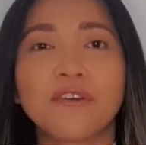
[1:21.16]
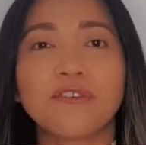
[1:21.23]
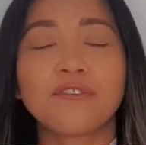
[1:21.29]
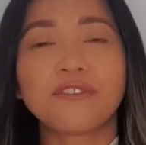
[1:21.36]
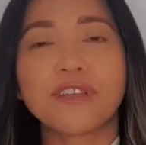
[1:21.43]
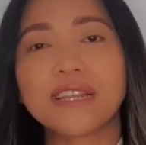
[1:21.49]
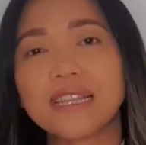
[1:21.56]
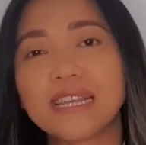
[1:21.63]

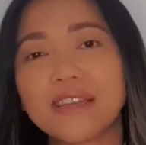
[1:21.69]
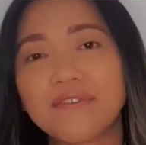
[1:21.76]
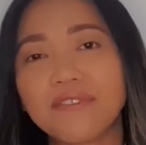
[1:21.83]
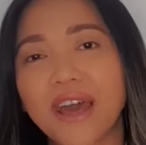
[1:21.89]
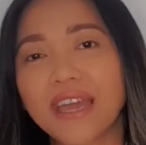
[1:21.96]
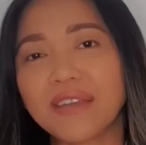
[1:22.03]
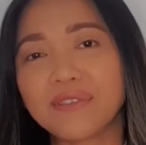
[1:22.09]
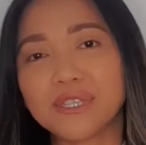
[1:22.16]
friendly
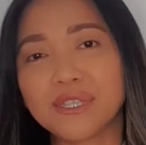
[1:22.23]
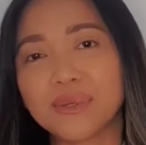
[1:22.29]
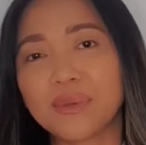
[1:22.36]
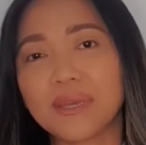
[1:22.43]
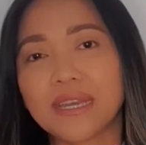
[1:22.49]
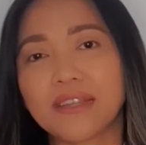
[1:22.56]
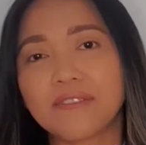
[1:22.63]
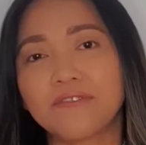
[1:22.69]
vibes to
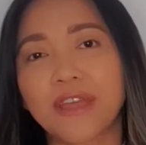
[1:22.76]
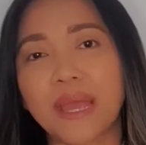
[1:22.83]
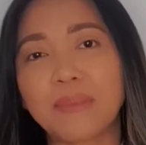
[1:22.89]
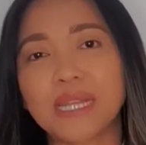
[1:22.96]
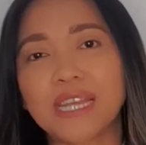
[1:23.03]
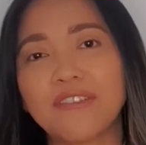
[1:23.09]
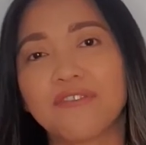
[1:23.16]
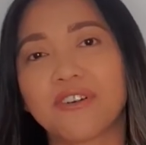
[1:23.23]
it,
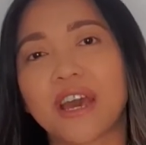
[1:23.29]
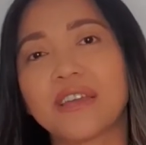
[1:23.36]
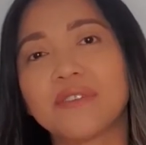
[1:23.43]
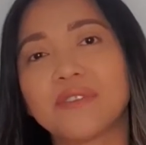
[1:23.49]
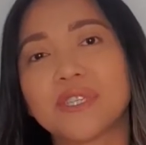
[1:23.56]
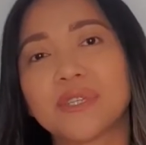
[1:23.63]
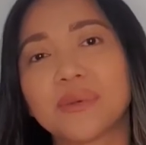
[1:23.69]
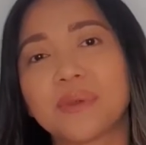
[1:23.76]
family
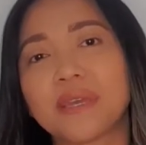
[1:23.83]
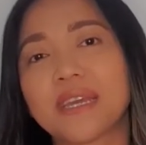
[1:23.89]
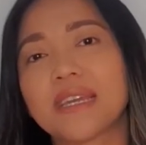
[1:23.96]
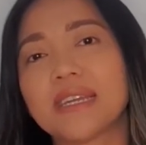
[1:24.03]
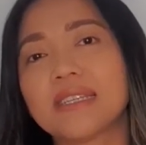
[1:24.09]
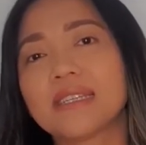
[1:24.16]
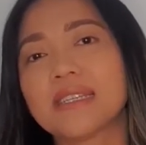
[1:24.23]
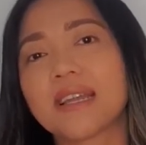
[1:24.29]
vibes to
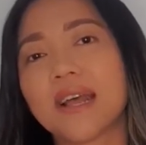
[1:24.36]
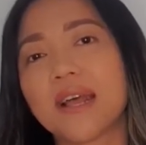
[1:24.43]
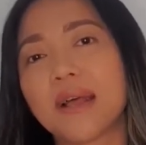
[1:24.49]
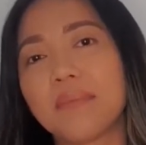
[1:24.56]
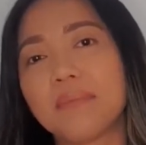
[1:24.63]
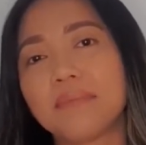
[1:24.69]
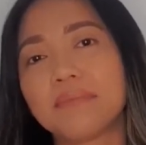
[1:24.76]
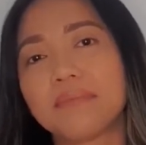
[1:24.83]
it.
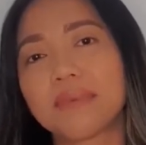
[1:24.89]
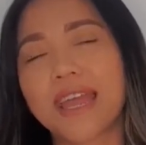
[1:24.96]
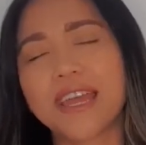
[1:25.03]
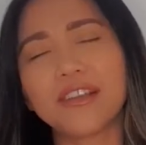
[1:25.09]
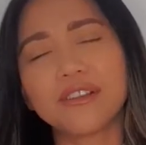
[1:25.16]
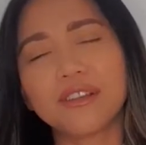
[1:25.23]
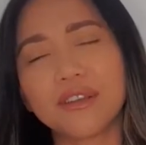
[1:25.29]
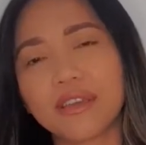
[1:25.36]
I
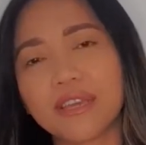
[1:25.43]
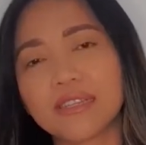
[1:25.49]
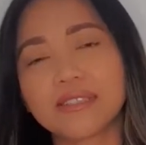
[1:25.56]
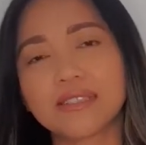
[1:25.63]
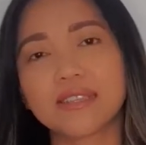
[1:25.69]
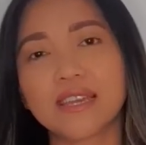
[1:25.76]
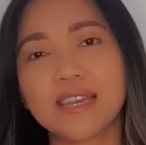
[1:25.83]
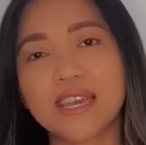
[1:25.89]
don't know,
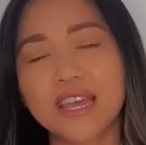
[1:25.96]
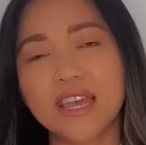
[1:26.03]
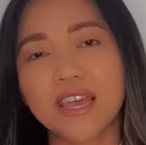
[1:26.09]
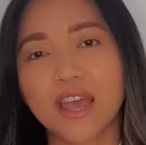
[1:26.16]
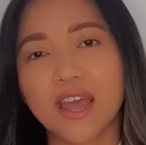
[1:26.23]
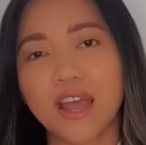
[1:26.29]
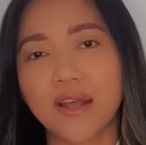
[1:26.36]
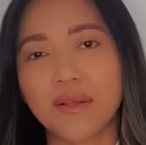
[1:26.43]

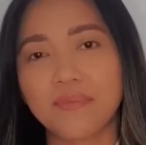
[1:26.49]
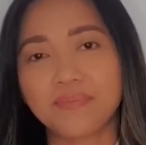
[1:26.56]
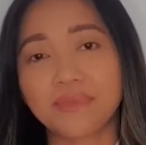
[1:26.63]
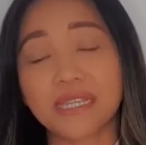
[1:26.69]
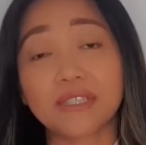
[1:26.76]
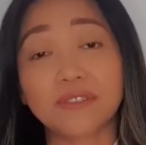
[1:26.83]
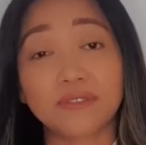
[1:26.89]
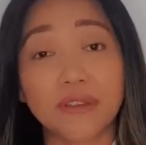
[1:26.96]

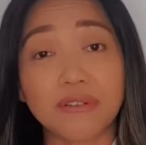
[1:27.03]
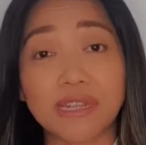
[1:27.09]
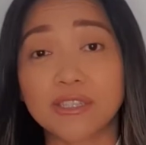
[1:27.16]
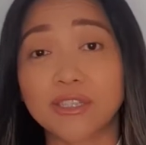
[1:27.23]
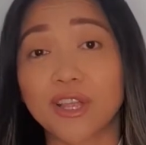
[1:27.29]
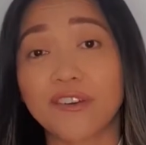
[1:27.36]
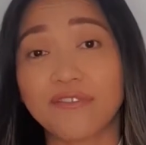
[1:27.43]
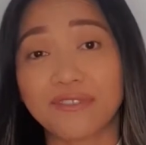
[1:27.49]
it's very
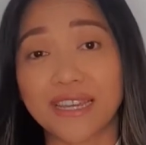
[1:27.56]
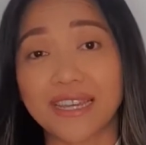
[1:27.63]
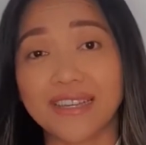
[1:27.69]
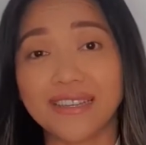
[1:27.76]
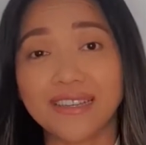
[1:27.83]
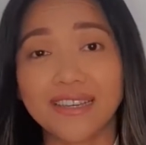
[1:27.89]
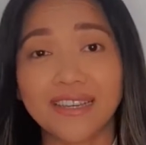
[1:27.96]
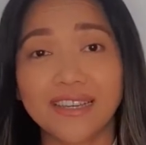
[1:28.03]

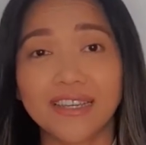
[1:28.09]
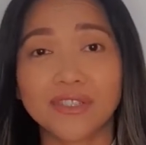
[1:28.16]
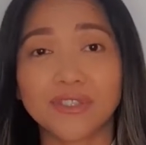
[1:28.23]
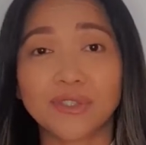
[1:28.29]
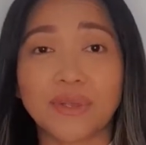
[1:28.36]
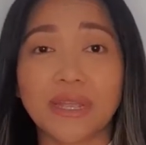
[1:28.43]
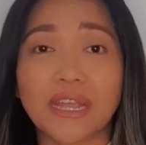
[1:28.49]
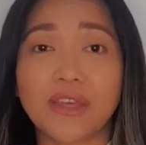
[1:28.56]
loving
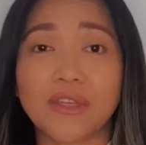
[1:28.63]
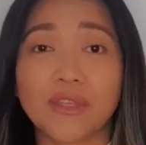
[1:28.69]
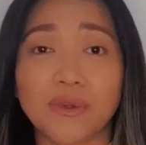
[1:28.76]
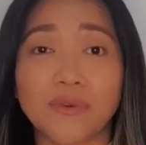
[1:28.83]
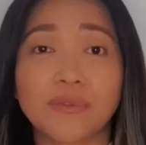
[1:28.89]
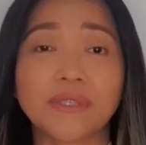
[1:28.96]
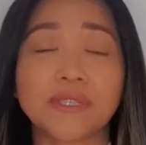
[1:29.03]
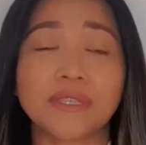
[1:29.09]
during
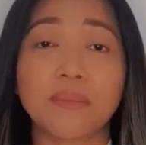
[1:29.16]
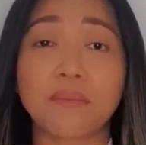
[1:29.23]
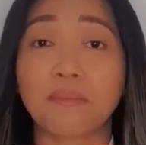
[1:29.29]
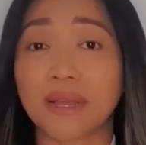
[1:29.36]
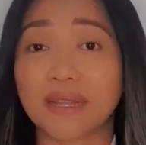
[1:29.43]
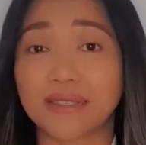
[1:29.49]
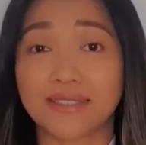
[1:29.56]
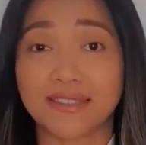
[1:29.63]
those
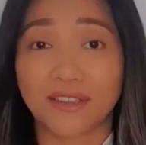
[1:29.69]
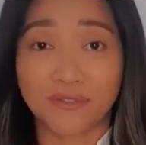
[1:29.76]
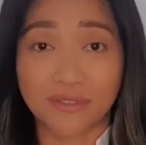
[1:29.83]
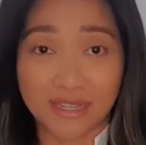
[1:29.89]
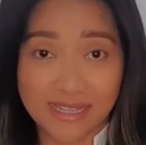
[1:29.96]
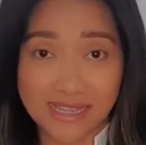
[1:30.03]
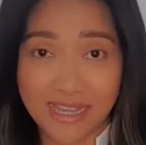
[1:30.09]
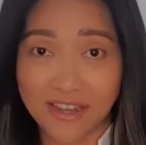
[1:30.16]
months of
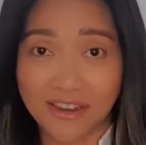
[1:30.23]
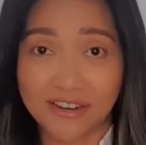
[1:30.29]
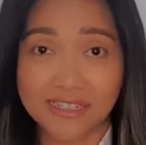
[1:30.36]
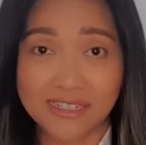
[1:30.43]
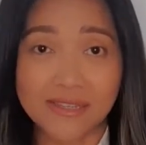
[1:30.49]
the year.